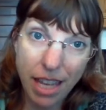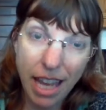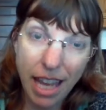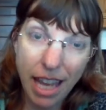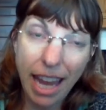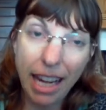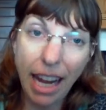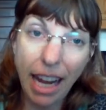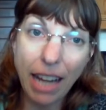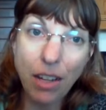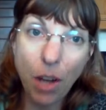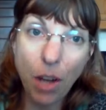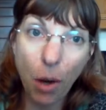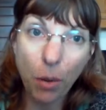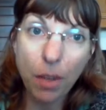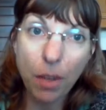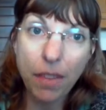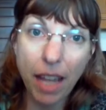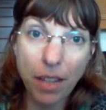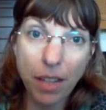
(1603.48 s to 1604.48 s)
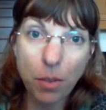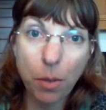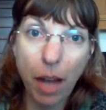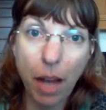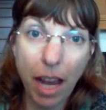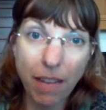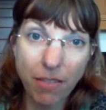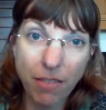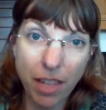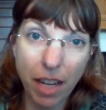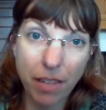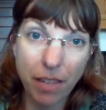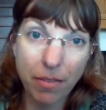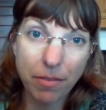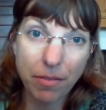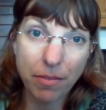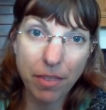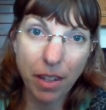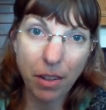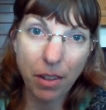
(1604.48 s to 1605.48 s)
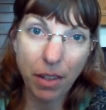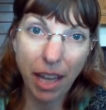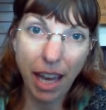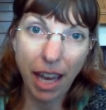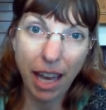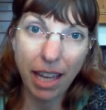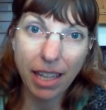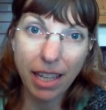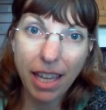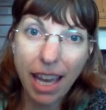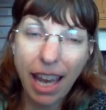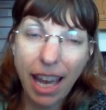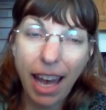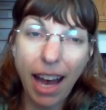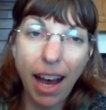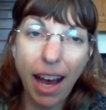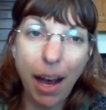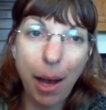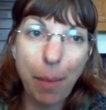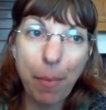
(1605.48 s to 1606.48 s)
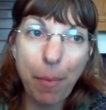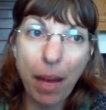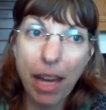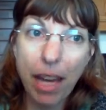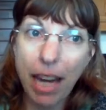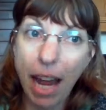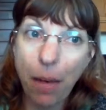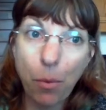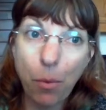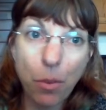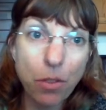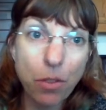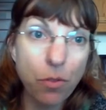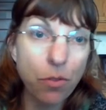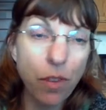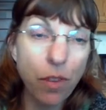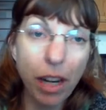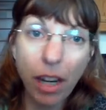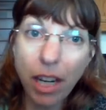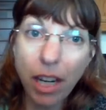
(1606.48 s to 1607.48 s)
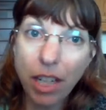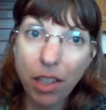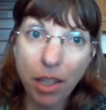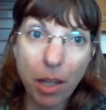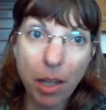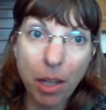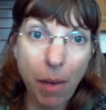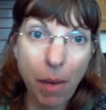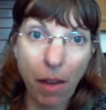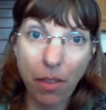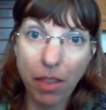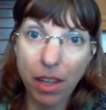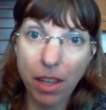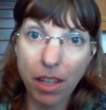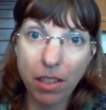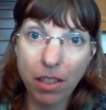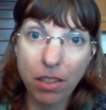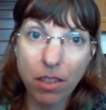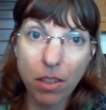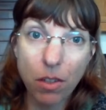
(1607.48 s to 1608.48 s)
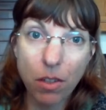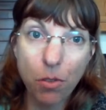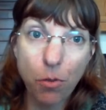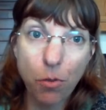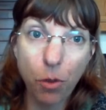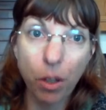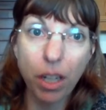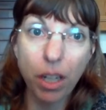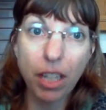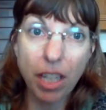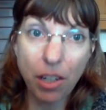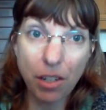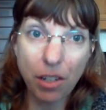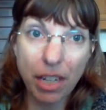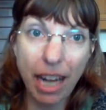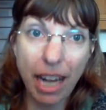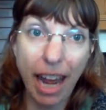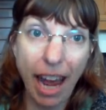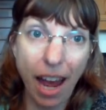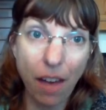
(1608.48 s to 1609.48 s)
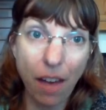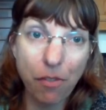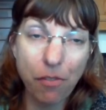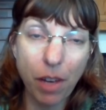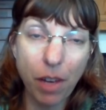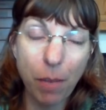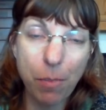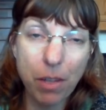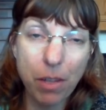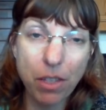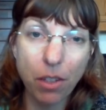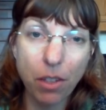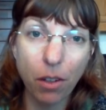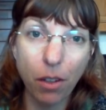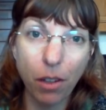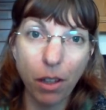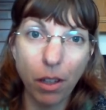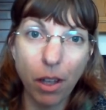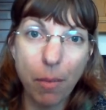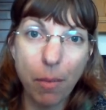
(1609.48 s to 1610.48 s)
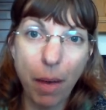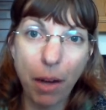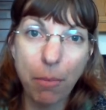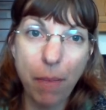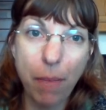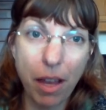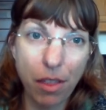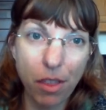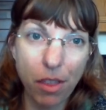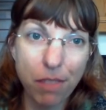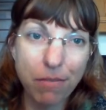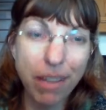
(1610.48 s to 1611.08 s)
And I know that that's what I've done, okay? And I was very good about this for a year and a half, up until about a month.